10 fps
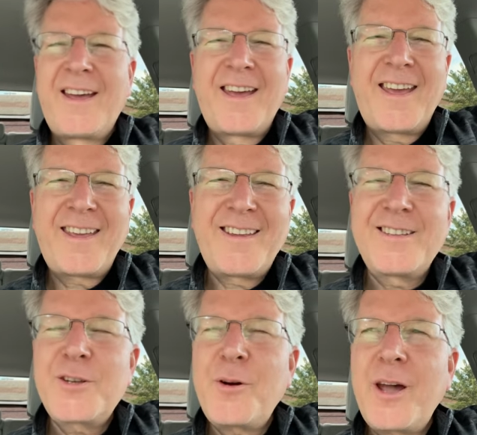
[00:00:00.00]
Hey,
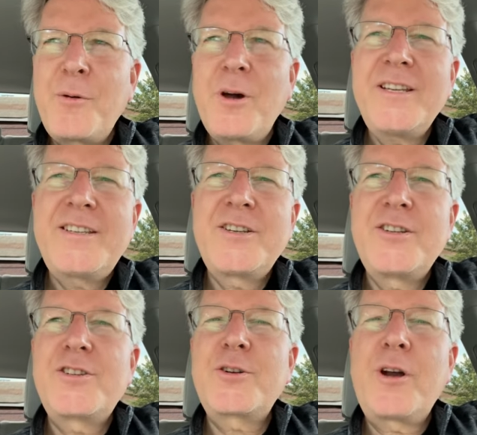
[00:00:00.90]
so I wanted to
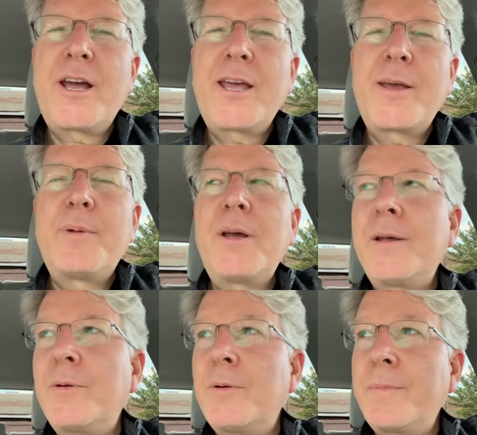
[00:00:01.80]
describe
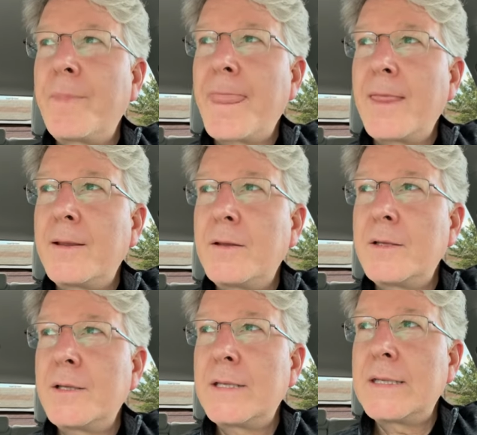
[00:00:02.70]

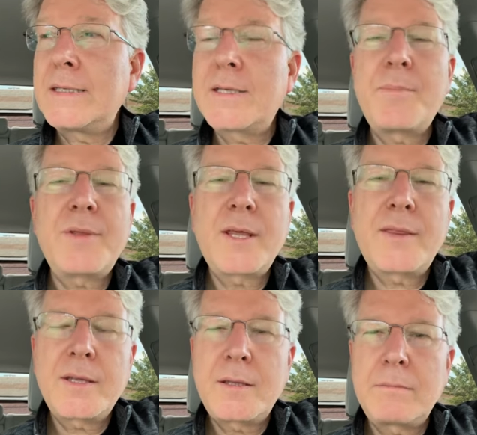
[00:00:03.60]
something
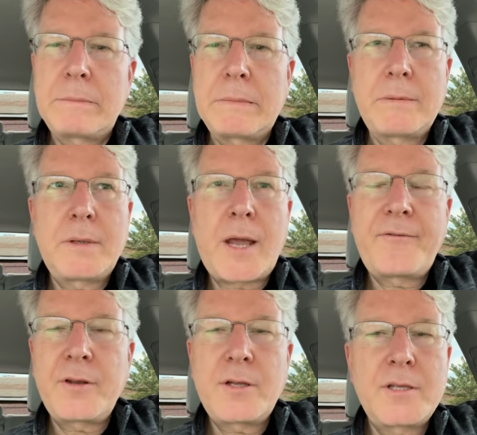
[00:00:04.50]
that I
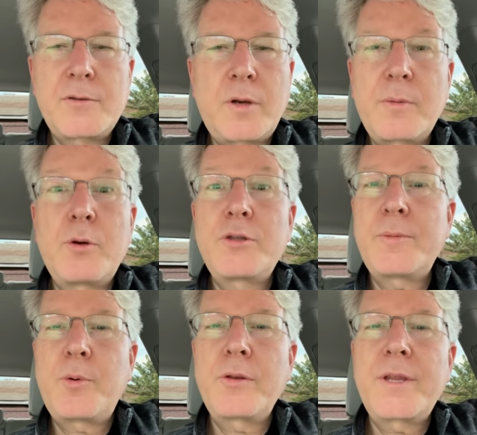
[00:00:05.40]
feel is one of the most
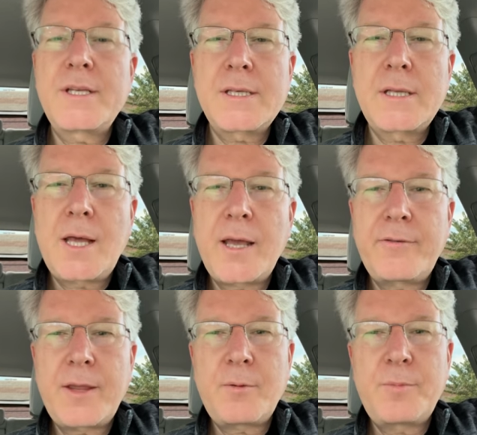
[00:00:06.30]
important things in life,
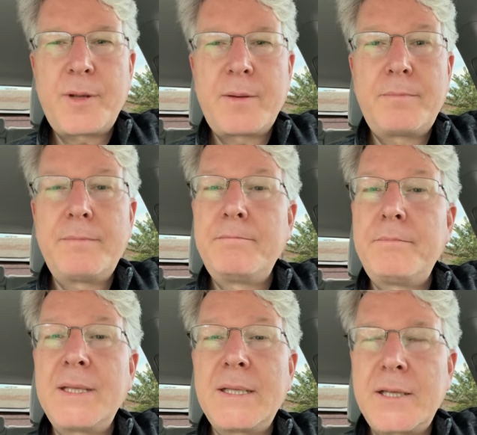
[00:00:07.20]
and that would be
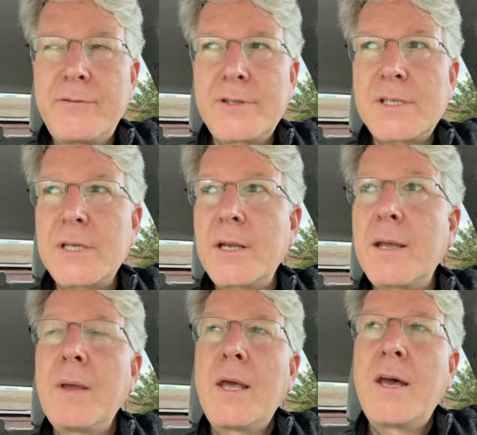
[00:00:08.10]
beliefs. And I,
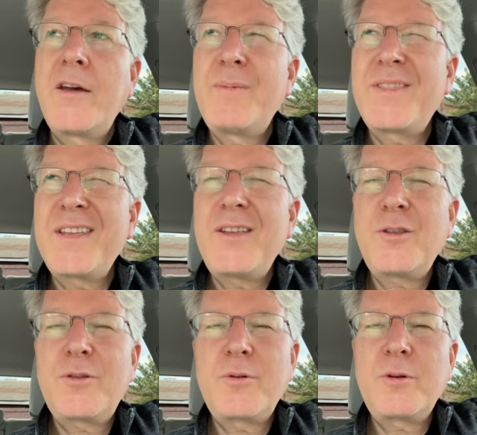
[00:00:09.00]
I've been thinking
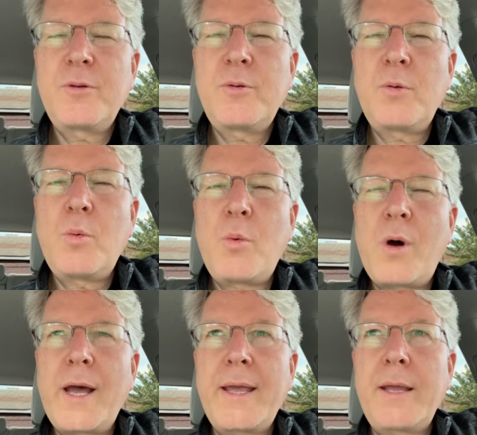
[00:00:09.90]
through
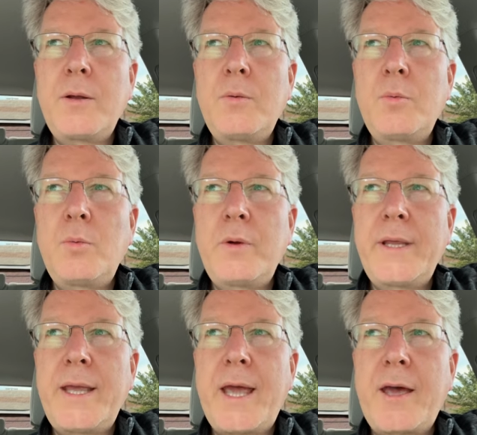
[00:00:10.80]
why
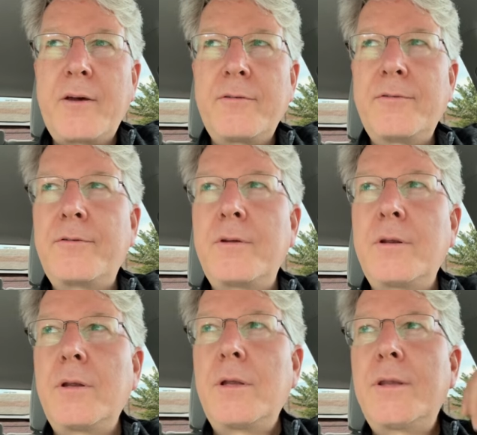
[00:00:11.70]
we have
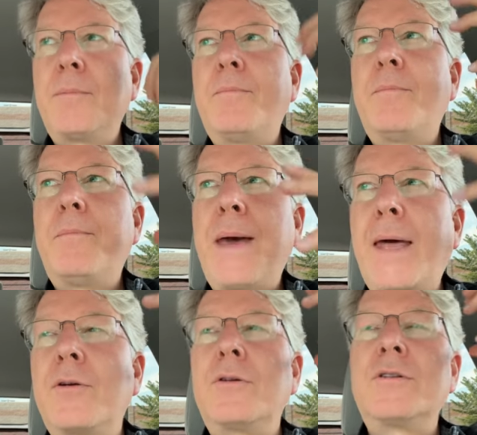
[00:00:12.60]
the
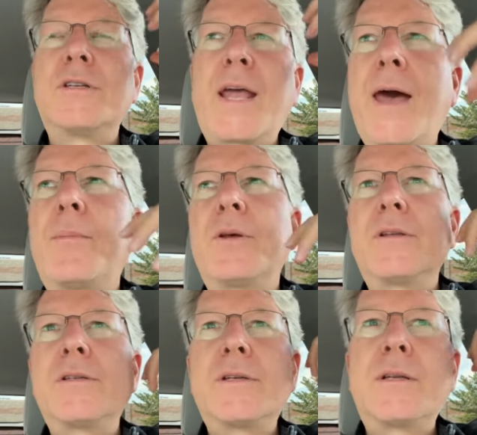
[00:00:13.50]
patterns and
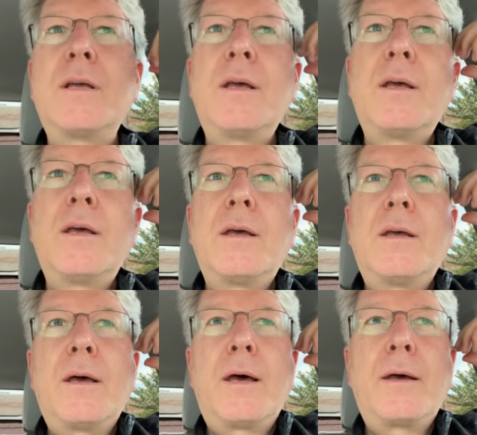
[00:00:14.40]
habits and
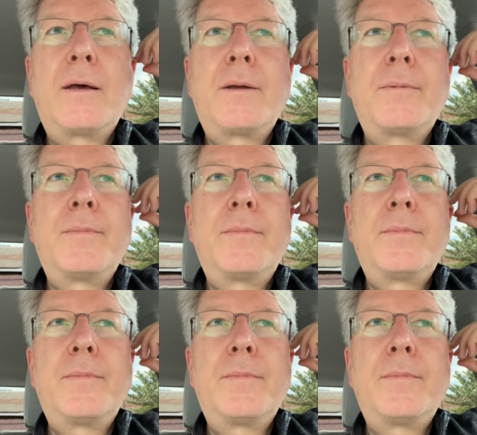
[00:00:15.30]
um,